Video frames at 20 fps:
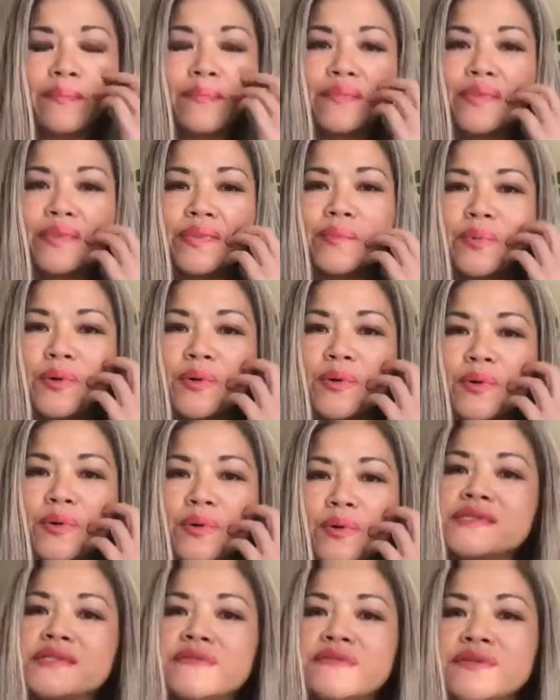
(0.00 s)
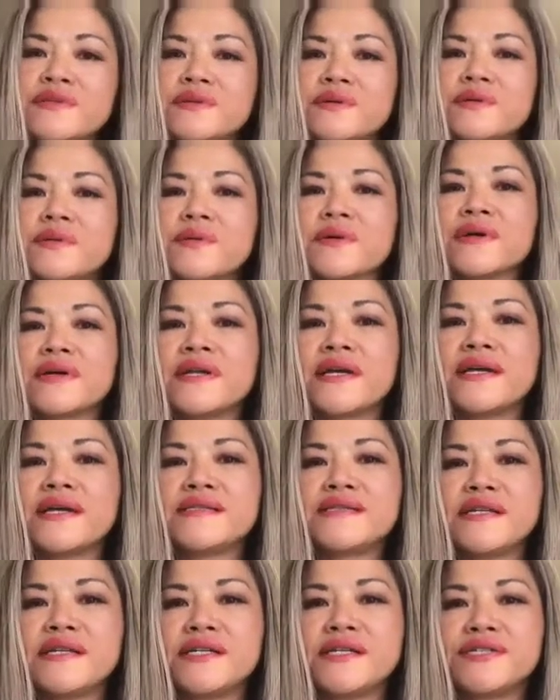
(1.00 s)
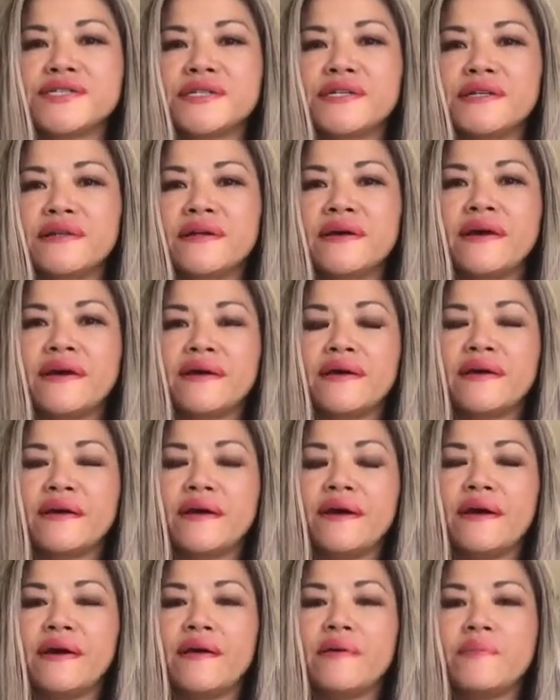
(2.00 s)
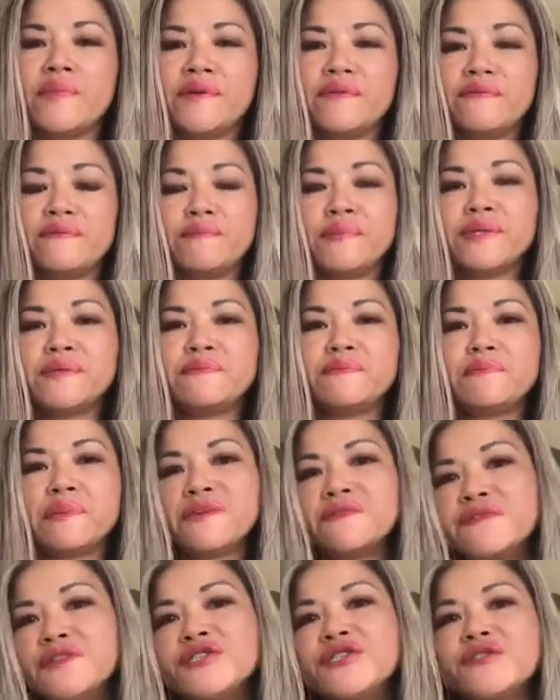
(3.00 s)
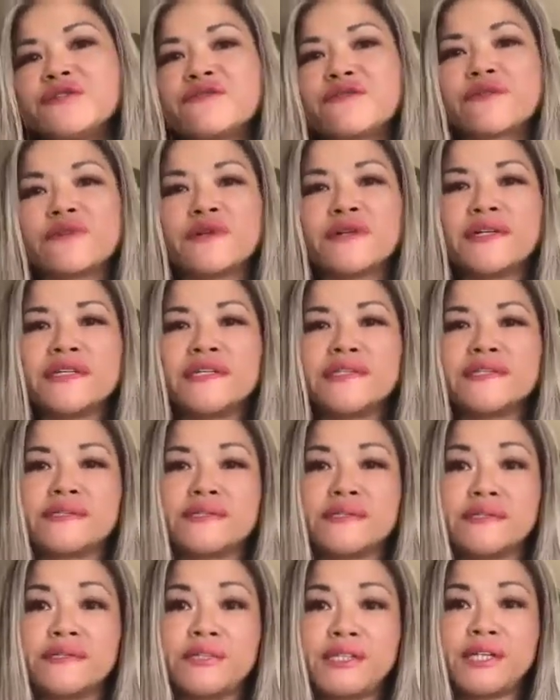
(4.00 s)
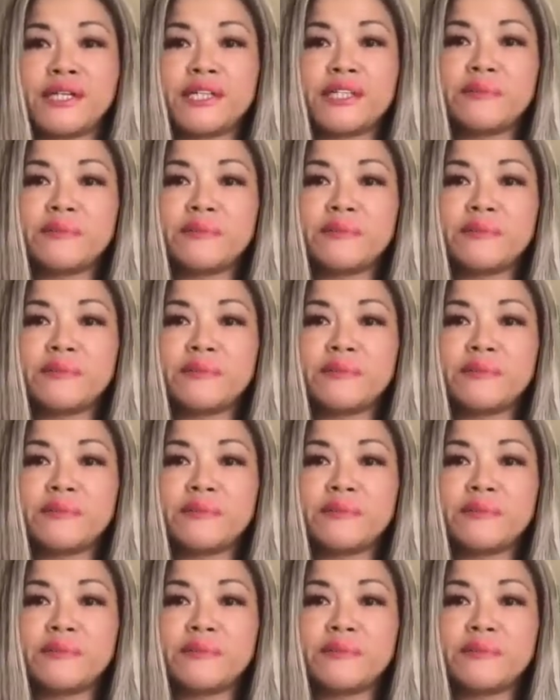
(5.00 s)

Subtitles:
The purpose of the organization, my vision for it is to teach